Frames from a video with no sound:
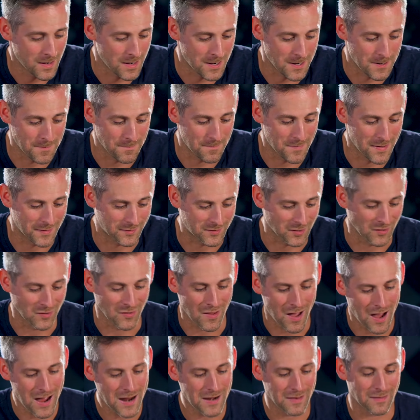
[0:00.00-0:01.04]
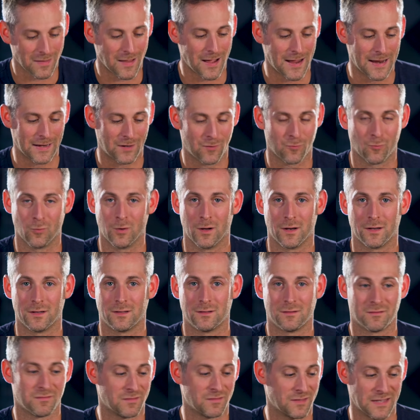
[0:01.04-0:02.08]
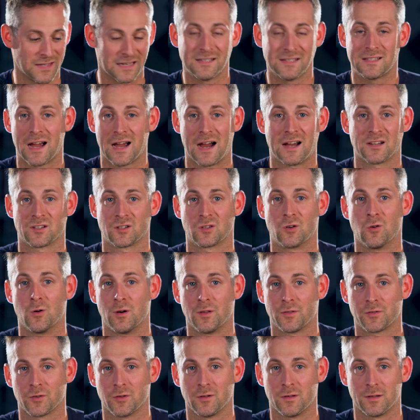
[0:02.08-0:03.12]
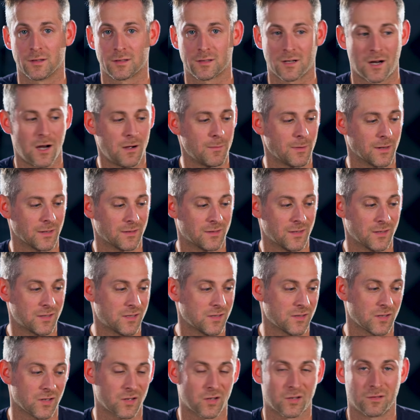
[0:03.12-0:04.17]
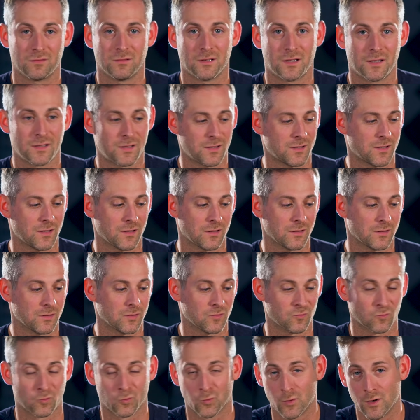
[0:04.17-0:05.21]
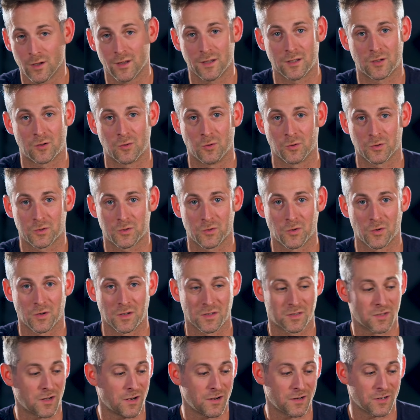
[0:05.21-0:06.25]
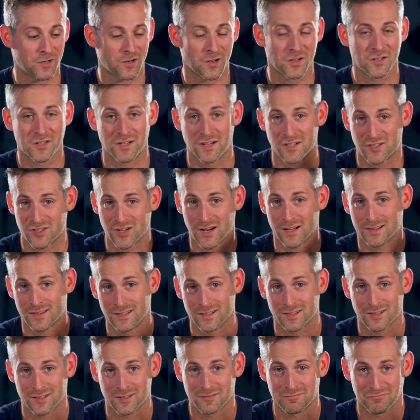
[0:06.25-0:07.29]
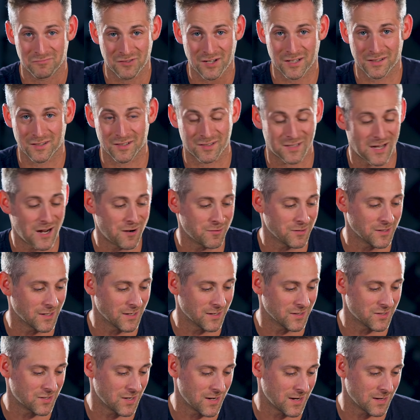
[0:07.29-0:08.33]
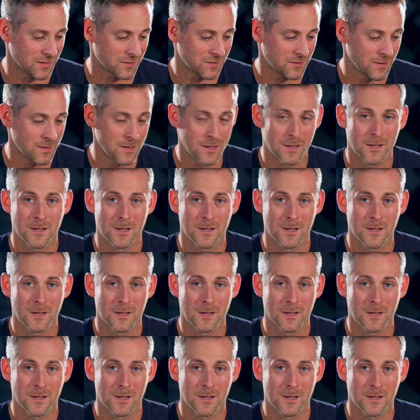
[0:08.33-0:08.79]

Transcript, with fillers: Um, it's a lot like what these guys are going through in this comic. This is a this is a really cool story. So I'd encourage you to check this check this out when you get a chance.